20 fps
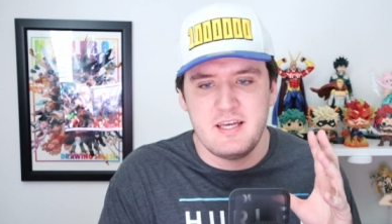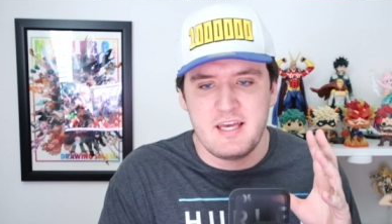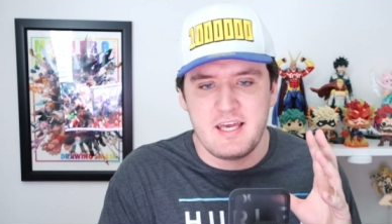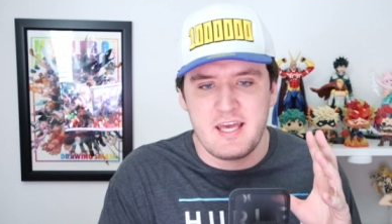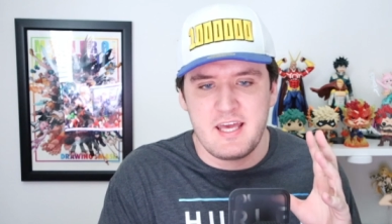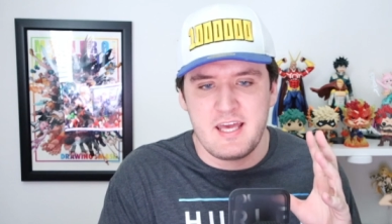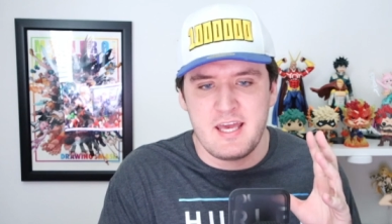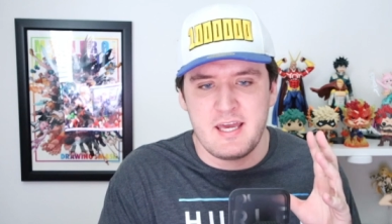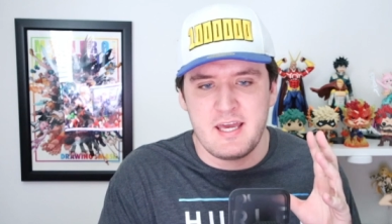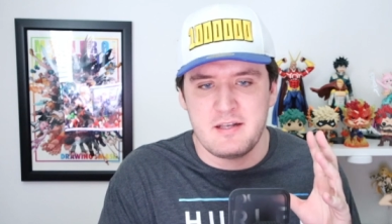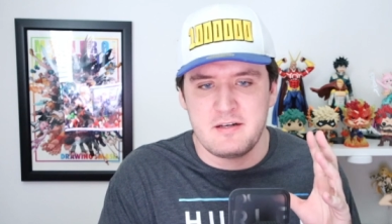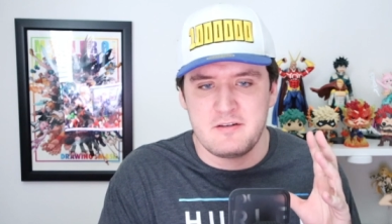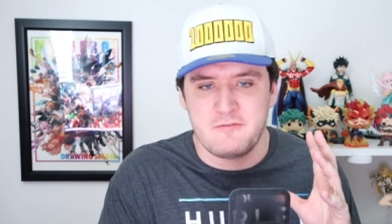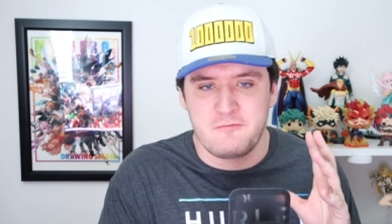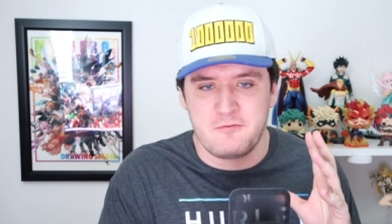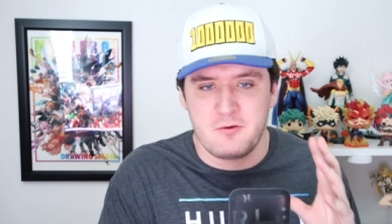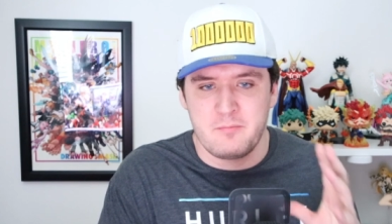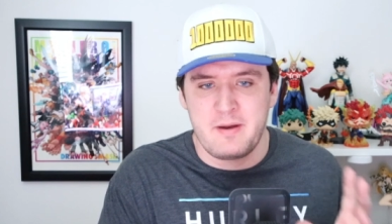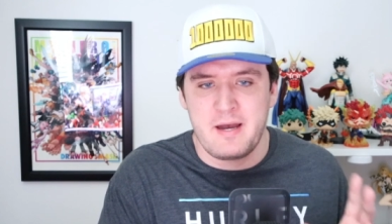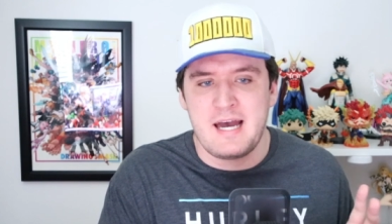and
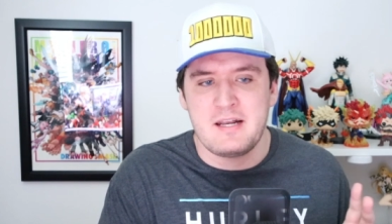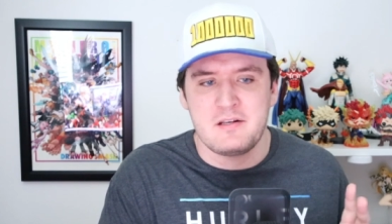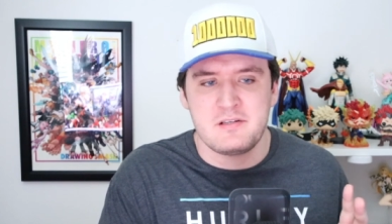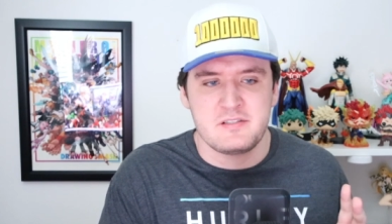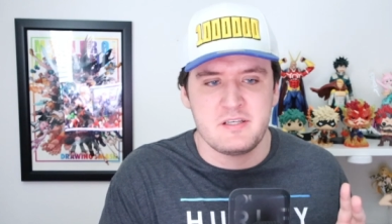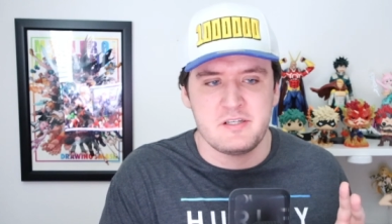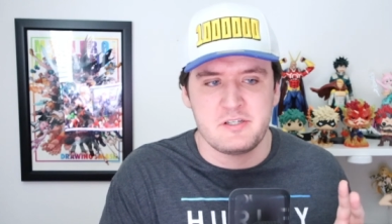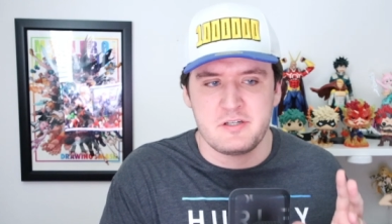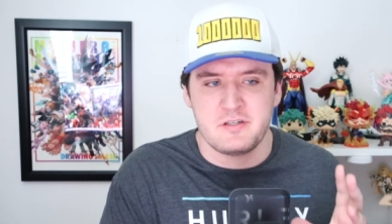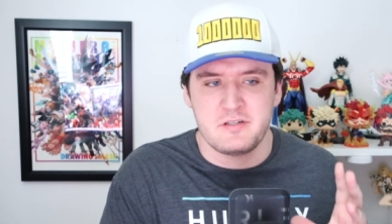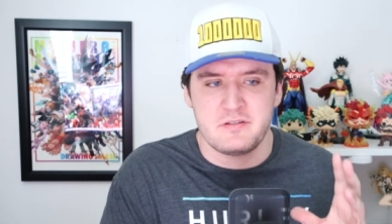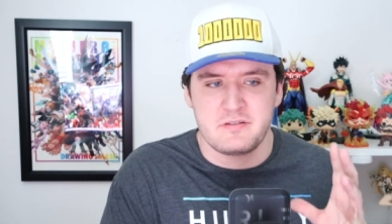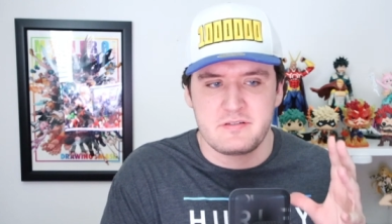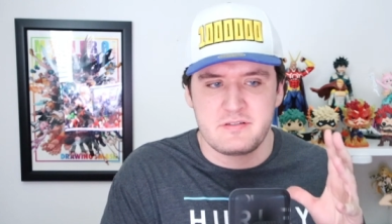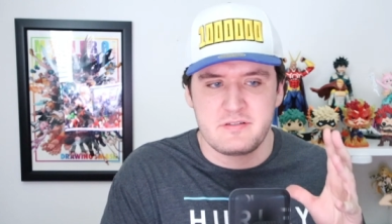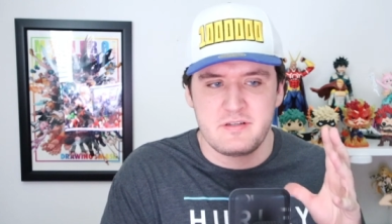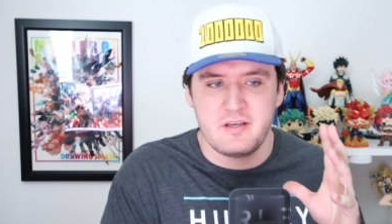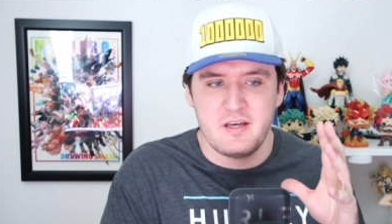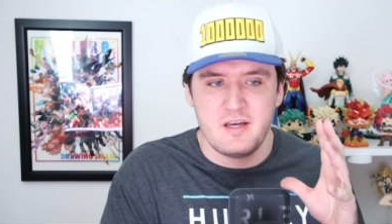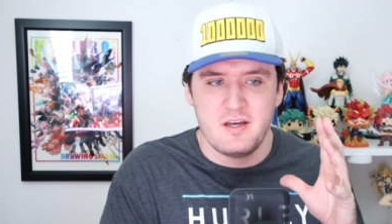for bad
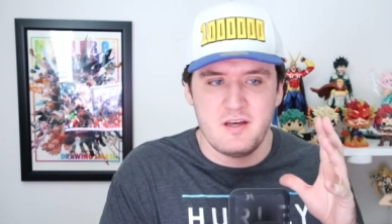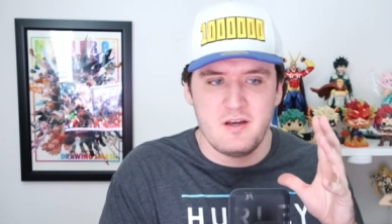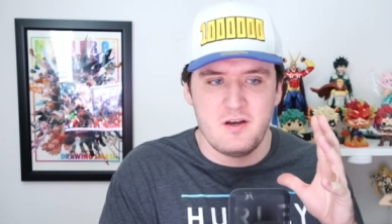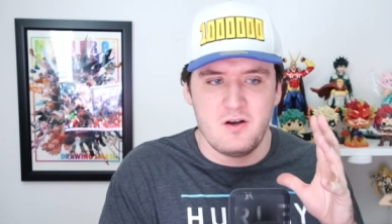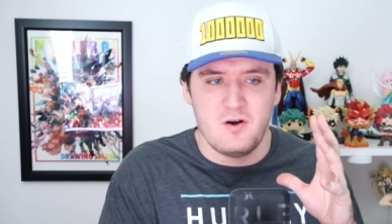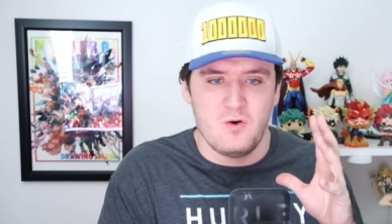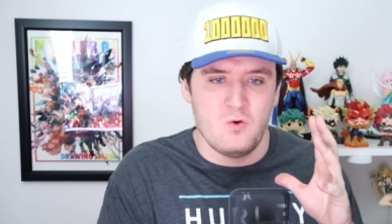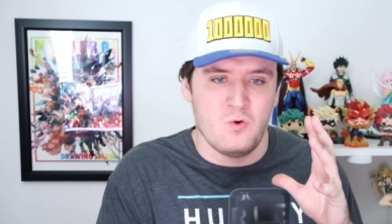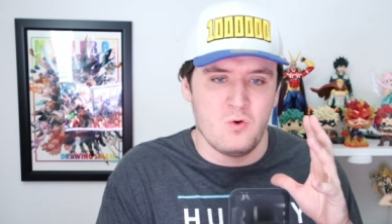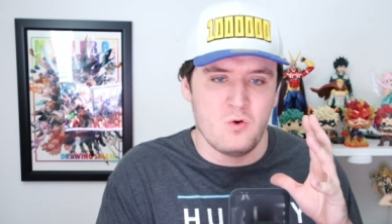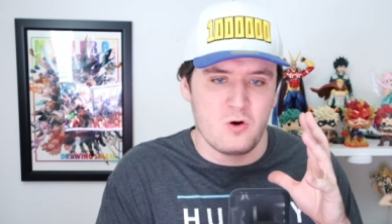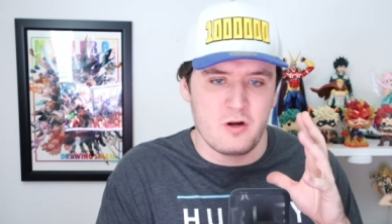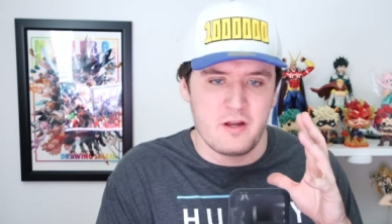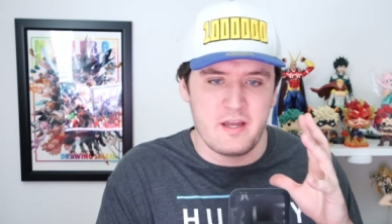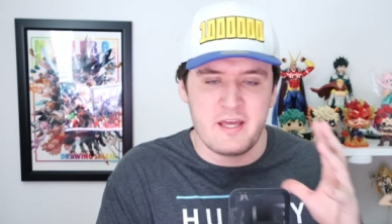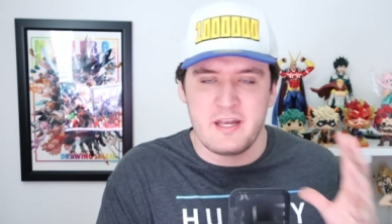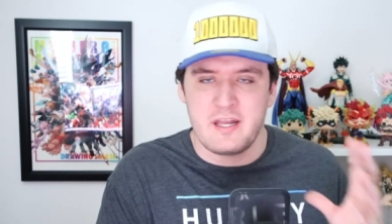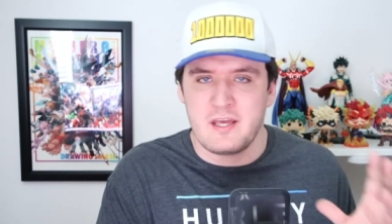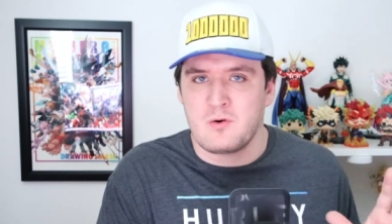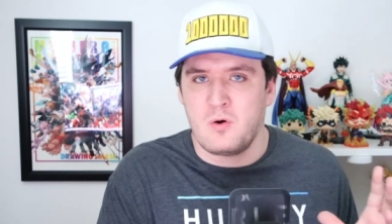decisions or
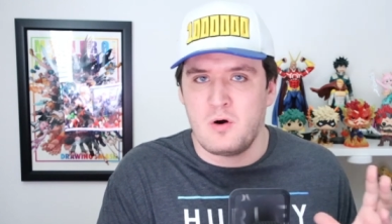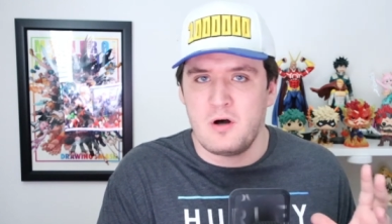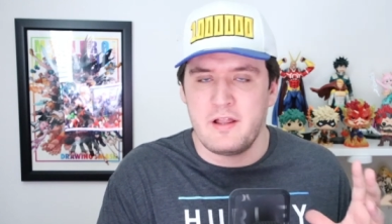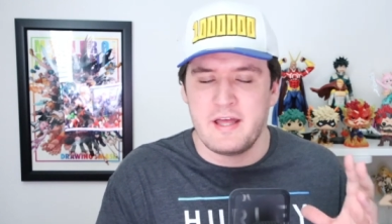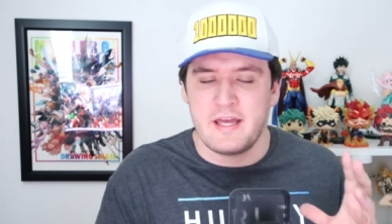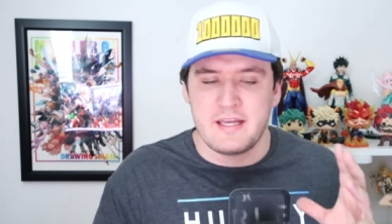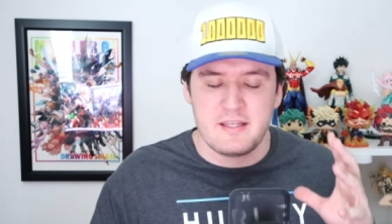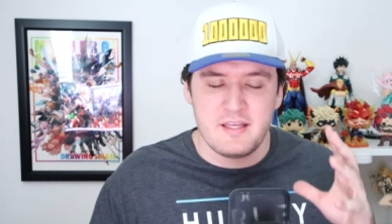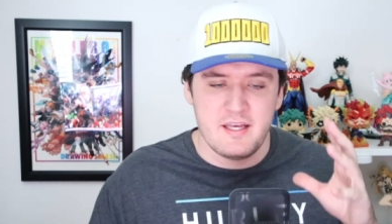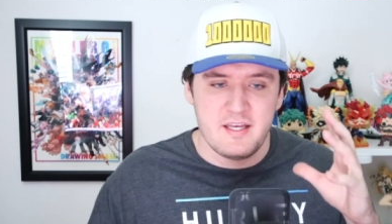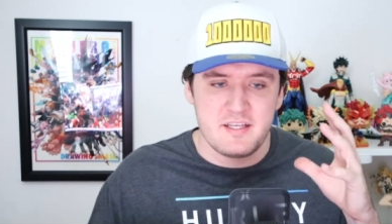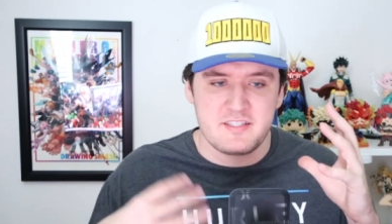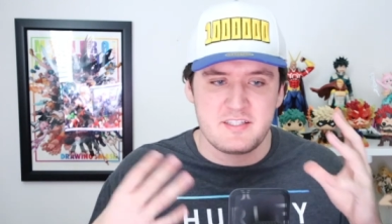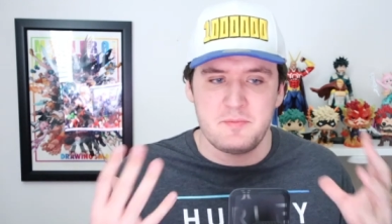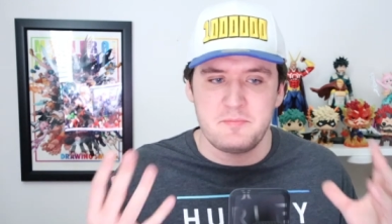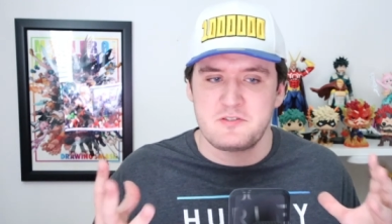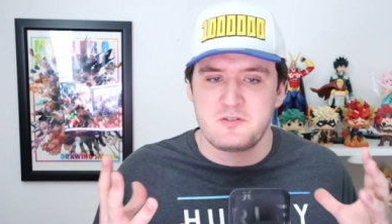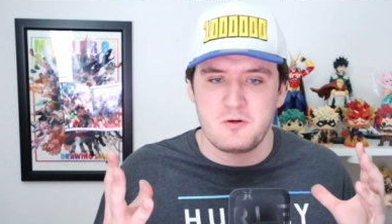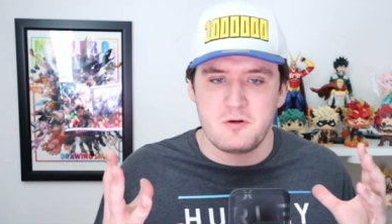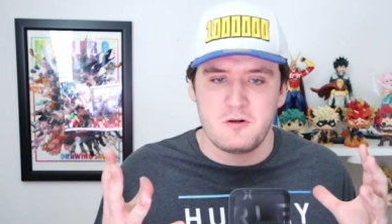any like some
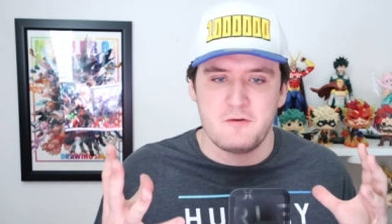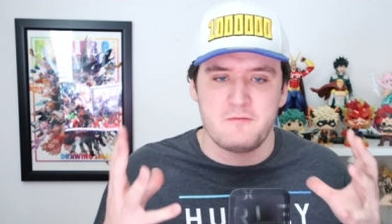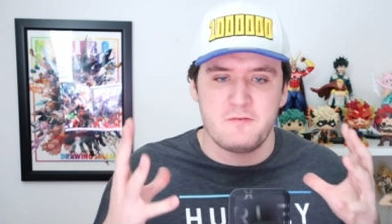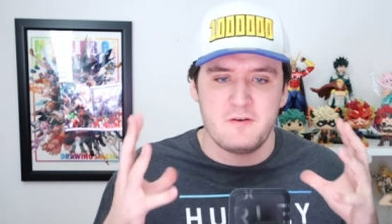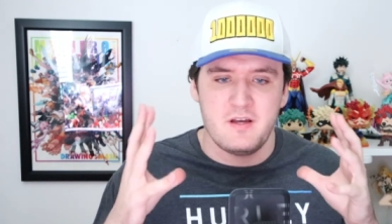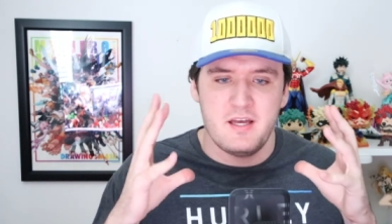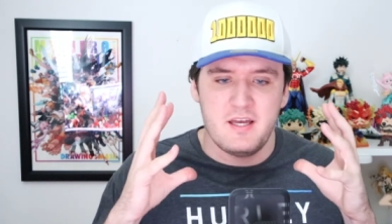sort of